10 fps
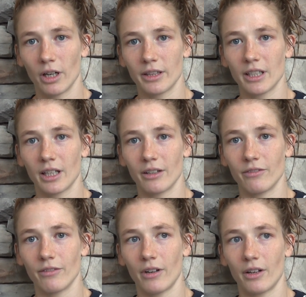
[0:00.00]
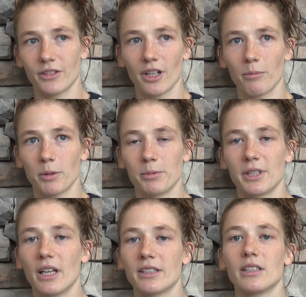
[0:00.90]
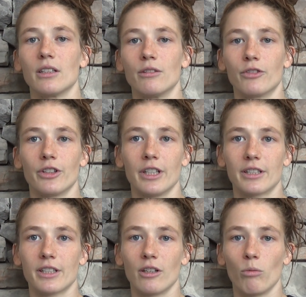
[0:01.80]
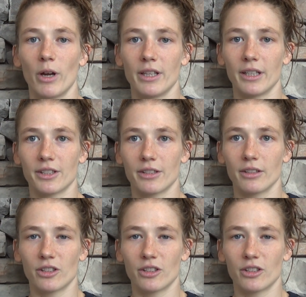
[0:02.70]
And I think I've stopped obsessing over this in a way that's